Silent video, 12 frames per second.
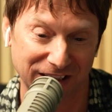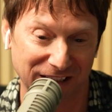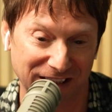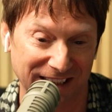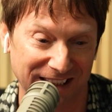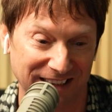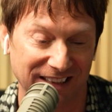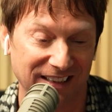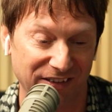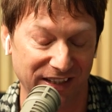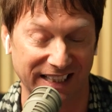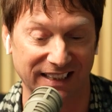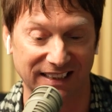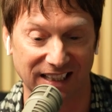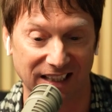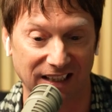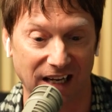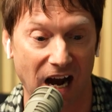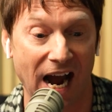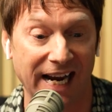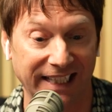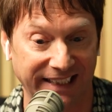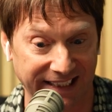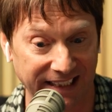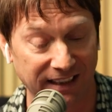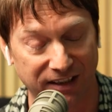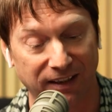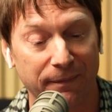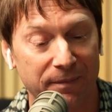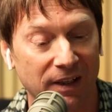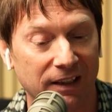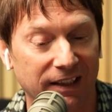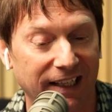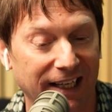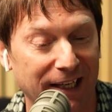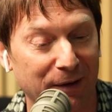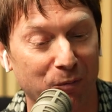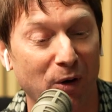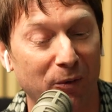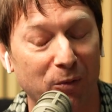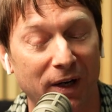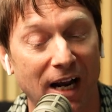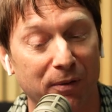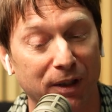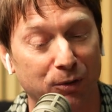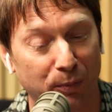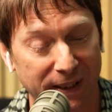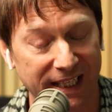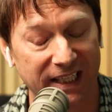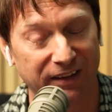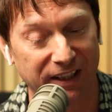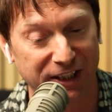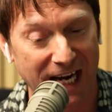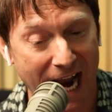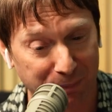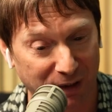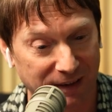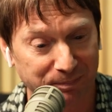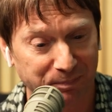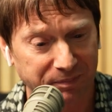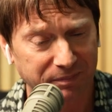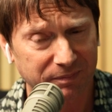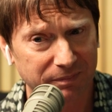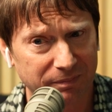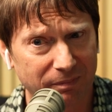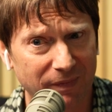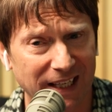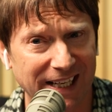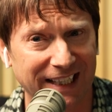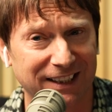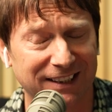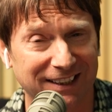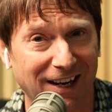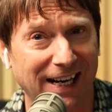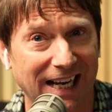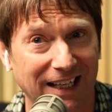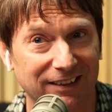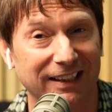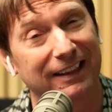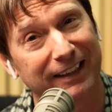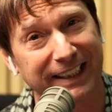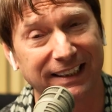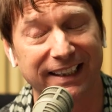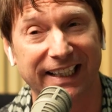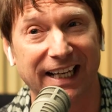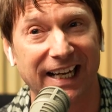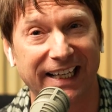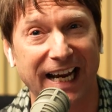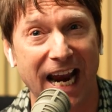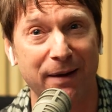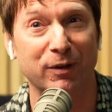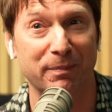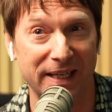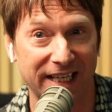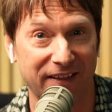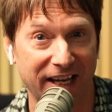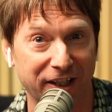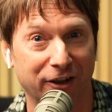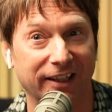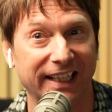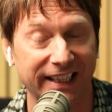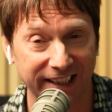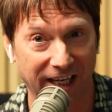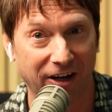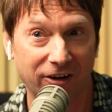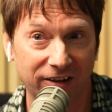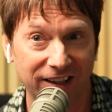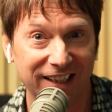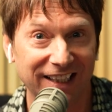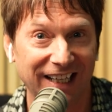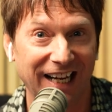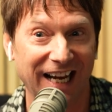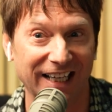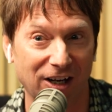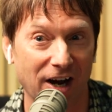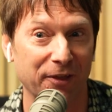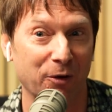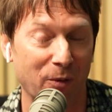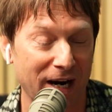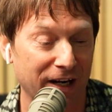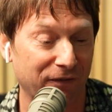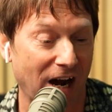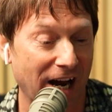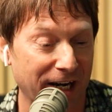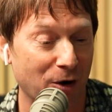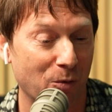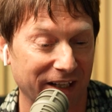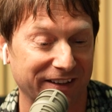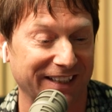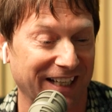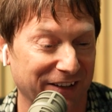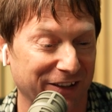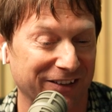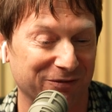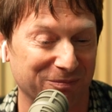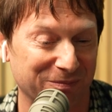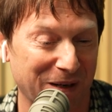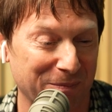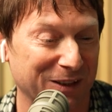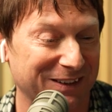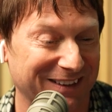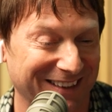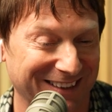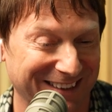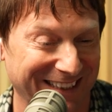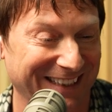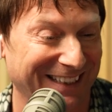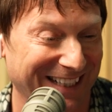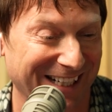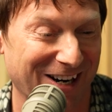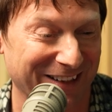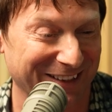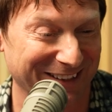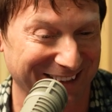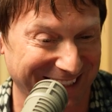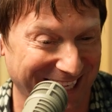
to these these ideas and w- when i was reading the chapter it stuck at least it, it, came to me that your ego had gotten the way of i don't want the other members to see that i got this